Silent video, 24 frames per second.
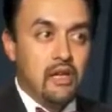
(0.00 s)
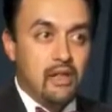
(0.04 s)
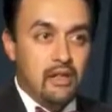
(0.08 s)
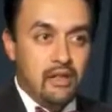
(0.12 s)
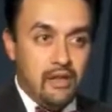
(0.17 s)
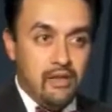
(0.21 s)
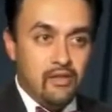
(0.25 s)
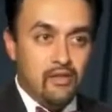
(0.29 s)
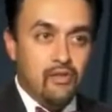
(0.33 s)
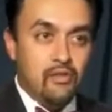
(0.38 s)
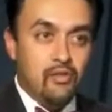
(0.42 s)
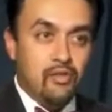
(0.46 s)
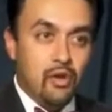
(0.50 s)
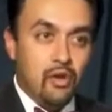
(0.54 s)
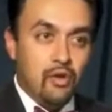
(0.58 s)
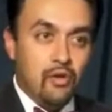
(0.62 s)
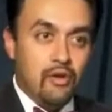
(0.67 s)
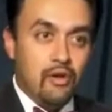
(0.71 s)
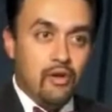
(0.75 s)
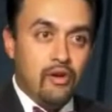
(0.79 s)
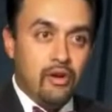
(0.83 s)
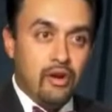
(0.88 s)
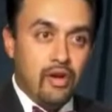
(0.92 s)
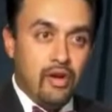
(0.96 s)
They do go
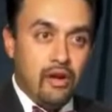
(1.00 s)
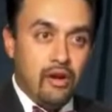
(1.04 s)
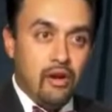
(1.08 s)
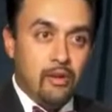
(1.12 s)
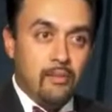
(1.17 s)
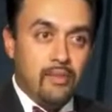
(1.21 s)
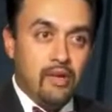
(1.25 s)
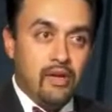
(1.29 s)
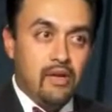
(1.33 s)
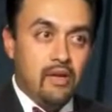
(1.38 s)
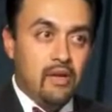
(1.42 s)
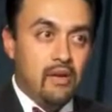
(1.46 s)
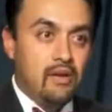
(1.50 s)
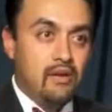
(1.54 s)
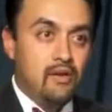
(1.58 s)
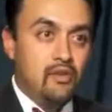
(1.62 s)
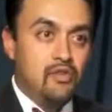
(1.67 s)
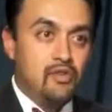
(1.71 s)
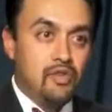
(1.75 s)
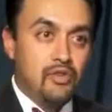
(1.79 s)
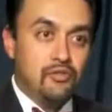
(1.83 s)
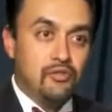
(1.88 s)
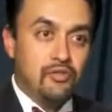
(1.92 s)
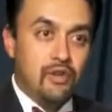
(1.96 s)
there and get an opinion, and
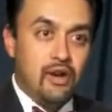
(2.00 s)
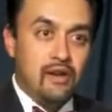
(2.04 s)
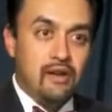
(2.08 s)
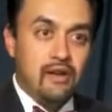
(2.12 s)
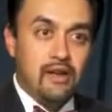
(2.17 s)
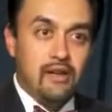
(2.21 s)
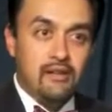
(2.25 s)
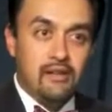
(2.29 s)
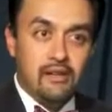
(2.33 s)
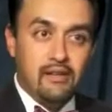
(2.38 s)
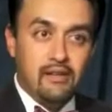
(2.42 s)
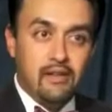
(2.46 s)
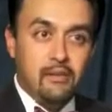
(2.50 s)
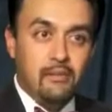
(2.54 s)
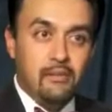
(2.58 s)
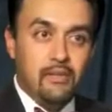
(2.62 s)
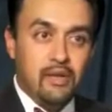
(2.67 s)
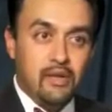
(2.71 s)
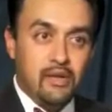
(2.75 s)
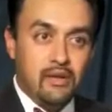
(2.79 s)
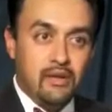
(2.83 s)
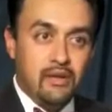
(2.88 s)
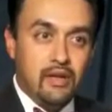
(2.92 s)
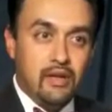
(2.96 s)
usually find out that the
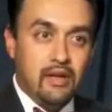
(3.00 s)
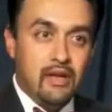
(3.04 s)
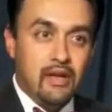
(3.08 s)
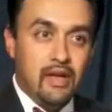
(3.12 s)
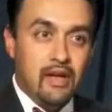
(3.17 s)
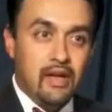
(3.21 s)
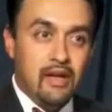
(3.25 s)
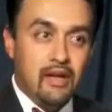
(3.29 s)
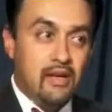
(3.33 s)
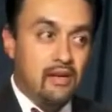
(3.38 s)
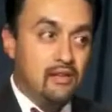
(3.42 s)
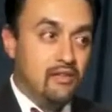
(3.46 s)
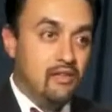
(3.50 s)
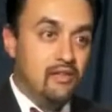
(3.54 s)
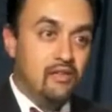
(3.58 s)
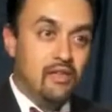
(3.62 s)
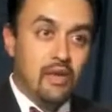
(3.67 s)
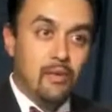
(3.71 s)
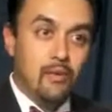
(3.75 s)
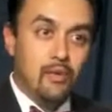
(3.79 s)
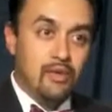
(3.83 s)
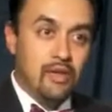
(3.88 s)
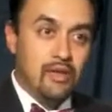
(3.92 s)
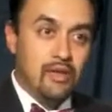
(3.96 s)
opinion they get is the
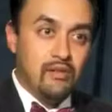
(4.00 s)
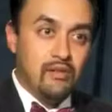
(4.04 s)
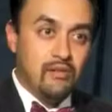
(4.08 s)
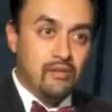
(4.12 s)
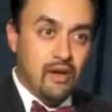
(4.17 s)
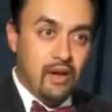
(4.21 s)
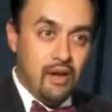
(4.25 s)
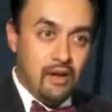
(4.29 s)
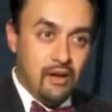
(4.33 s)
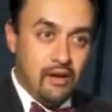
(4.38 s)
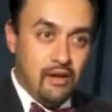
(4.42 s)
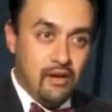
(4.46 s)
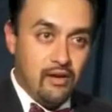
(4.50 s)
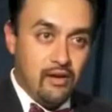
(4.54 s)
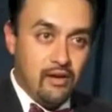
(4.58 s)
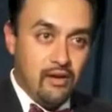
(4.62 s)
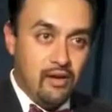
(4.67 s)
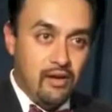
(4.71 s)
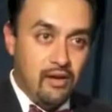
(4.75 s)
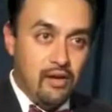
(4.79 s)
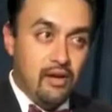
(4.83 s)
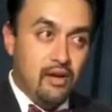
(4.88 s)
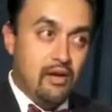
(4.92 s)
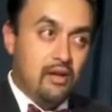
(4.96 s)
same they've gotten here.
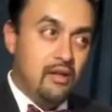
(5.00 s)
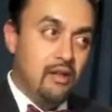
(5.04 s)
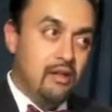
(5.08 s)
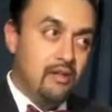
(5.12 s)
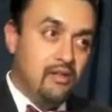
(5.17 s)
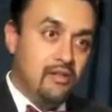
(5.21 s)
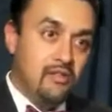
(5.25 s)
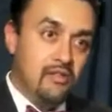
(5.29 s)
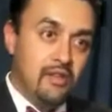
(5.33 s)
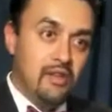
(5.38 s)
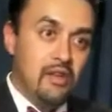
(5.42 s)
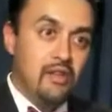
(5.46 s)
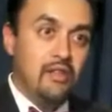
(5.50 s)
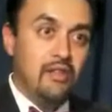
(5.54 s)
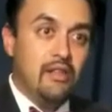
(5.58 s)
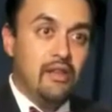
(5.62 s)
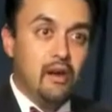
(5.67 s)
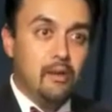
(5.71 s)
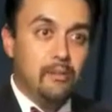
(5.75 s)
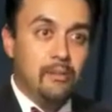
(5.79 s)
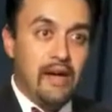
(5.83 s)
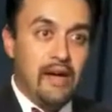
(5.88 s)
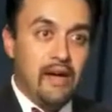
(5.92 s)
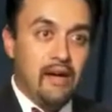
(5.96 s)
This is in
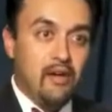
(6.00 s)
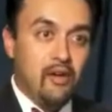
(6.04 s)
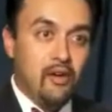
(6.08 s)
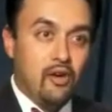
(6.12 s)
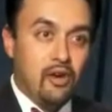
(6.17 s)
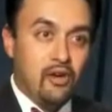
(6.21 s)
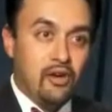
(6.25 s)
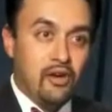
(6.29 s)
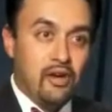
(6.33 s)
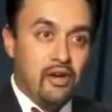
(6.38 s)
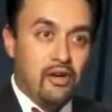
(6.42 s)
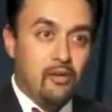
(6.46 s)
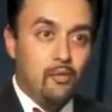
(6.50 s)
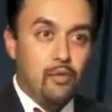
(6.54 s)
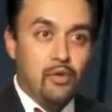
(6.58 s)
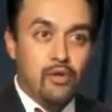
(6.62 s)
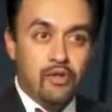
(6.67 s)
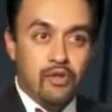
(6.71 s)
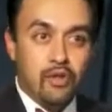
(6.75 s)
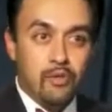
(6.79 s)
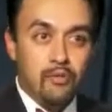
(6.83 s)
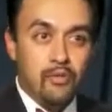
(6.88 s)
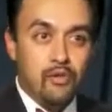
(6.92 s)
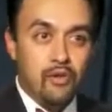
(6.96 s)
their backyard, and we're
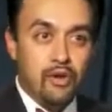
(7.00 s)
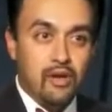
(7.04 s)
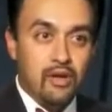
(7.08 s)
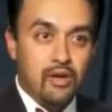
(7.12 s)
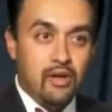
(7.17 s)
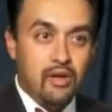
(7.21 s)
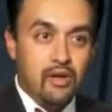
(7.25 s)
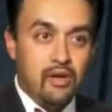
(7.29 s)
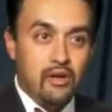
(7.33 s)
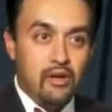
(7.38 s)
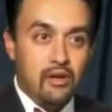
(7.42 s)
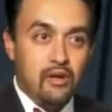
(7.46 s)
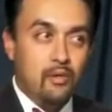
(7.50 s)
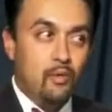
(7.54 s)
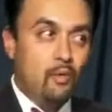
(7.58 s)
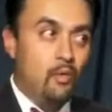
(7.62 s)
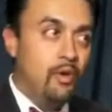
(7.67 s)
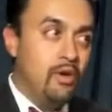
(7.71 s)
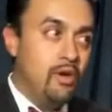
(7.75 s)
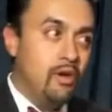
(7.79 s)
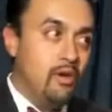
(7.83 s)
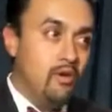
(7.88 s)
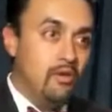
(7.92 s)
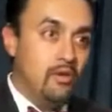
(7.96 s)
the community.
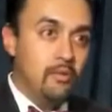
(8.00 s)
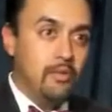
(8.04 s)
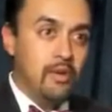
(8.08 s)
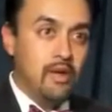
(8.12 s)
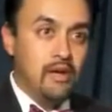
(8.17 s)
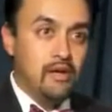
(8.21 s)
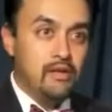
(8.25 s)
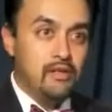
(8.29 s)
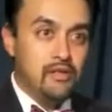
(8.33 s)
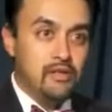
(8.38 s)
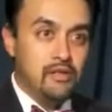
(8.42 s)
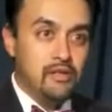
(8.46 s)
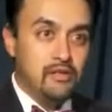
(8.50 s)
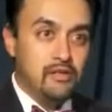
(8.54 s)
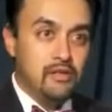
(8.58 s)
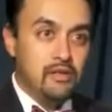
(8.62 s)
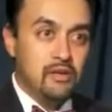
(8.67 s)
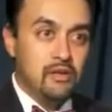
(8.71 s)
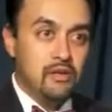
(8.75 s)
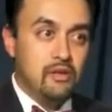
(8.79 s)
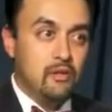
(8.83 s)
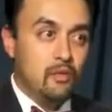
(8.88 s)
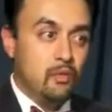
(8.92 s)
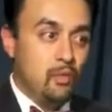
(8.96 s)
We know the patients.
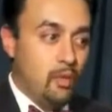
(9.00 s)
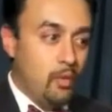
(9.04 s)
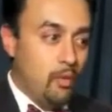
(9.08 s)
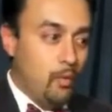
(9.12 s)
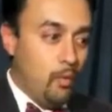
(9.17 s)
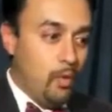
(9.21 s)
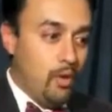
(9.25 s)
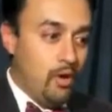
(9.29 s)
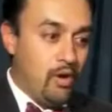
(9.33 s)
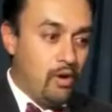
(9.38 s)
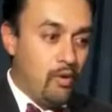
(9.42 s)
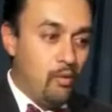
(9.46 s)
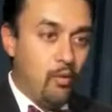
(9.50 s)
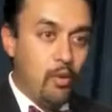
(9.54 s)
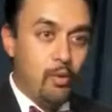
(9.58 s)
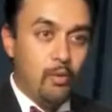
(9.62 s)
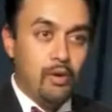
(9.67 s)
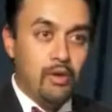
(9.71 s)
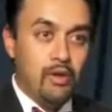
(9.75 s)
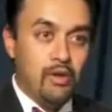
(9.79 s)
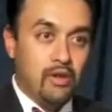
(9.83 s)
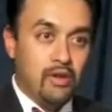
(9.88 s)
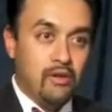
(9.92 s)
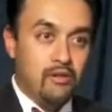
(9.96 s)
We work where
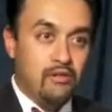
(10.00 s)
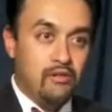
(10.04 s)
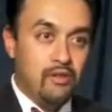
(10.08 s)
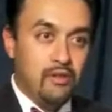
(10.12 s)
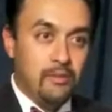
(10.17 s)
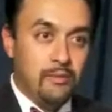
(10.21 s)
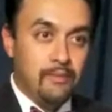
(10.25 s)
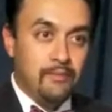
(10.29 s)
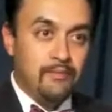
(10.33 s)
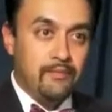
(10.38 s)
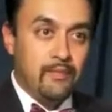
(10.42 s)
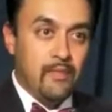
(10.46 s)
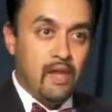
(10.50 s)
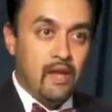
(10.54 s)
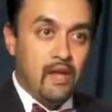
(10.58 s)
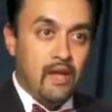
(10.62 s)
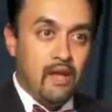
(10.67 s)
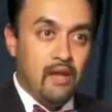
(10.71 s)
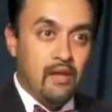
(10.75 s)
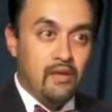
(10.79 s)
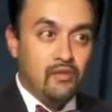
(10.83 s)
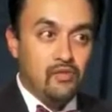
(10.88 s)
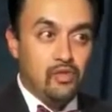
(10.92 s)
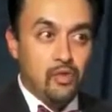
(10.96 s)
we live,
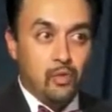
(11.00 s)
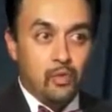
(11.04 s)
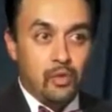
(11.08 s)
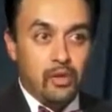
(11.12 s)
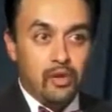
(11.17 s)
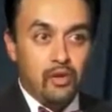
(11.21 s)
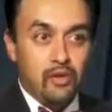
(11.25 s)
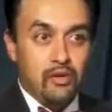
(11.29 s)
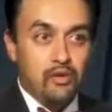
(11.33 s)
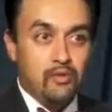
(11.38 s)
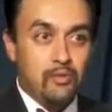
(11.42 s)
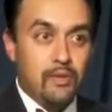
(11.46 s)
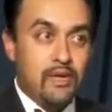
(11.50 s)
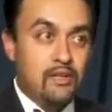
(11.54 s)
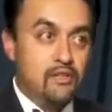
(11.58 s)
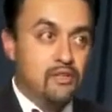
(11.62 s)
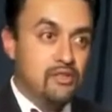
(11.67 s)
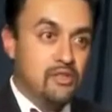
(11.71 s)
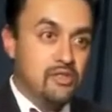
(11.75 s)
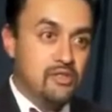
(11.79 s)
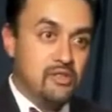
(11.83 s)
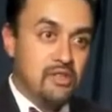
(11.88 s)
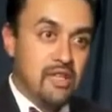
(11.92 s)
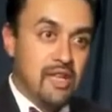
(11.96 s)
and so we know these
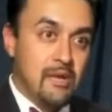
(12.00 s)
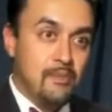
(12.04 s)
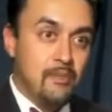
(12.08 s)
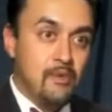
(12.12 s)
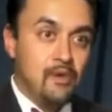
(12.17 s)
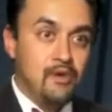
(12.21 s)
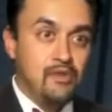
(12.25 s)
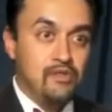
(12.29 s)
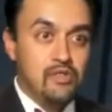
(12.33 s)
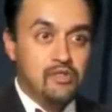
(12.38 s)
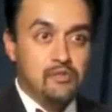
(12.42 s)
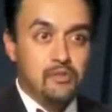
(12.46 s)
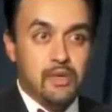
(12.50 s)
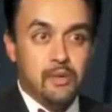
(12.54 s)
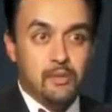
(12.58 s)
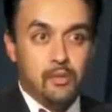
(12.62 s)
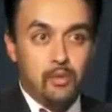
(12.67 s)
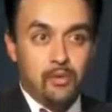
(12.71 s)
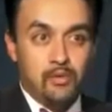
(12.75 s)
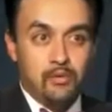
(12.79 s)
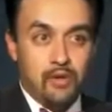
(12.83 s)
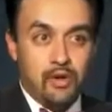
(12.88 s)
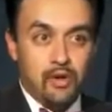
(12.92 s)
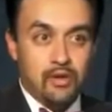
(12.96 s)
patients as neighbors, as
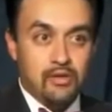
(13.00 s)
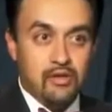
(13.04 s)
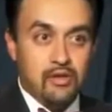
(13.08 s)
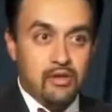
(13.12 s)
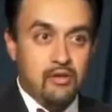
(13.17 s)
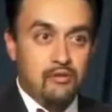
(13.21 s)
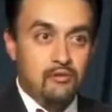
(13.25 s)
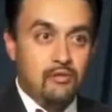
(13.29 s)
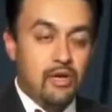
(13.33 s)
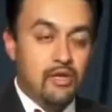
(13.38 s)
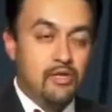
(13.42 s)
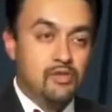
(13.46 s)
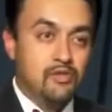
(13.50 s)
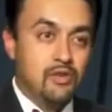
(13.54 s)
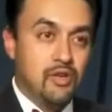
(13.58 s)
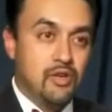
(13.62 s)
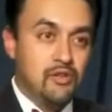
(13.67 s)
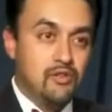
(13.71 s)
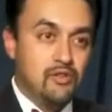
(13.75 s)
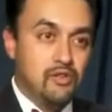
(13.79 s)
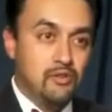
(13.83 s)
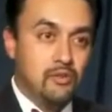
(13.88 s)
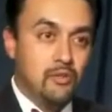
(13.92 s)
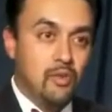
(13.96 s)
people we run into in
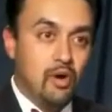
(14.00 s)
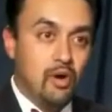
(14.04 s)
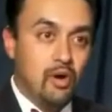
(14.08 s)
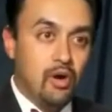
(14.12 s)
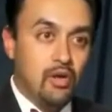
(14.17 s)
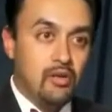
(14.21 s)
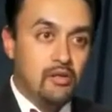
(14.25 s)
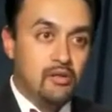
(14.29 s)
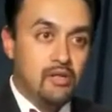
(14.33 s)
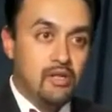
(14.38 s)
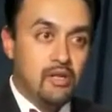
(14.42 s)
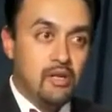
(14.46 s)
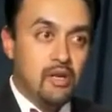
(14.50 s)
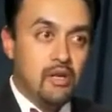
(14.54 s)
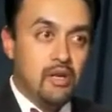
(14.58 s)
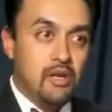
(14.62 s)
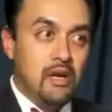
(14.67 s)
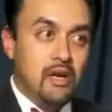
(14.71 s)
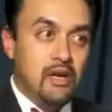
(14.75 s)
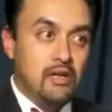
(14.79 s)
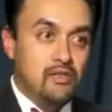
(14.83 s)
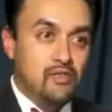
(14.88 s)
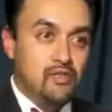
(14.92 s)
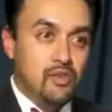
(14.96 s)
restaurants or malls,
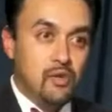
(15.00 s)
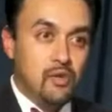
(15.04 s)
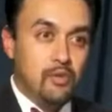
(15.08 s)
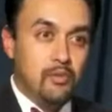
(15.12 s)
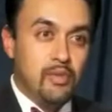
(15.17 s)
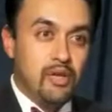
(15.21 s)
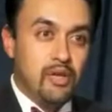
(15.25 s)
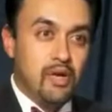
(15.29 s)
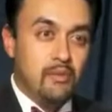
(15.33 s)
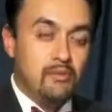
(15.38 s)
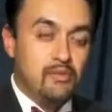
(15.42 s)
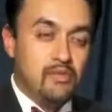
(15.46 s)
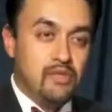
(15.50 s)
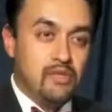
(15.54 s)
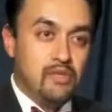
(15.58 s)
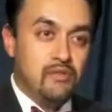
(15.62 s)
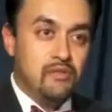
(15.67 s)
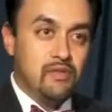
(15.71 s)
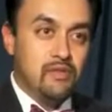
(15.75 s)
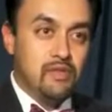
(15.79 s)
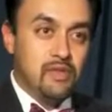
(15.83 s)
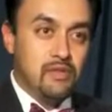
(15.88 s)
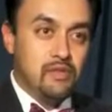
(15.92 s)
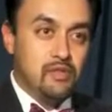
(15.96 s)
and so it becomes
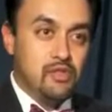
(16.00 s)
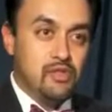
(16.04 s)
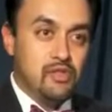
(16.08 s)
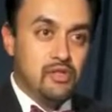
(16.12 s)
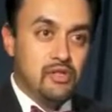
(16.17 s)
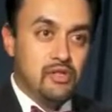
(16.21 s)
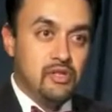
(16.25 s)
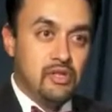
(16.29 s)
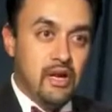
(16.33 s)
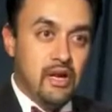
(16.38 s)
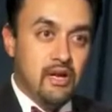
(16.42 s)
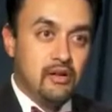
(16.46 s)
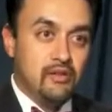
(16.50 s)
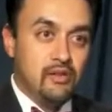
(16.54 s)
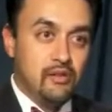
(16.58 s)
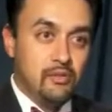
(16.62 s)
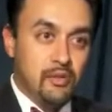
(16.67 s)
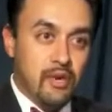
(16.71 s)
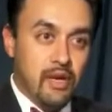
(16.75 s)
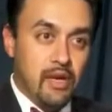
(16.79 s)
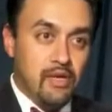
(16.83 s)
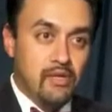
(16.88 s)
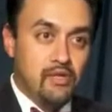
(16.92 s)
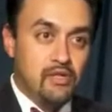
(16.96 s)
different than just a
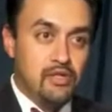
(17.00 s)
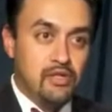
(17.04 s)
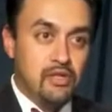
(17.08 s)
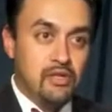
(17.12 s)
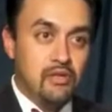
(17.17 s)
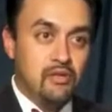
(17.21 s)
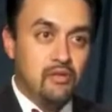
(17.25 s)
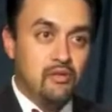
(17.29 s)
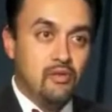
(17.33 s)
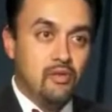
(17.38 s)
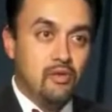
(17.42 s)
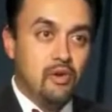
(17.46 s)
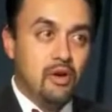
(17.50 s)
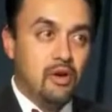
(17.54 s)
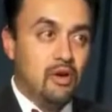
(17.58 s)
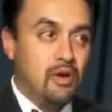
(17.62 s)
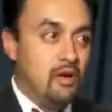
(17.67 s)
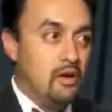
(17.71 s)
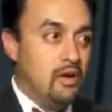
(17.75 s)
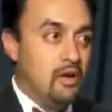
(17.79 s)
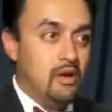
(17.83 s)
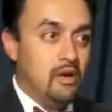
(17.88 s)
doctor-patient, or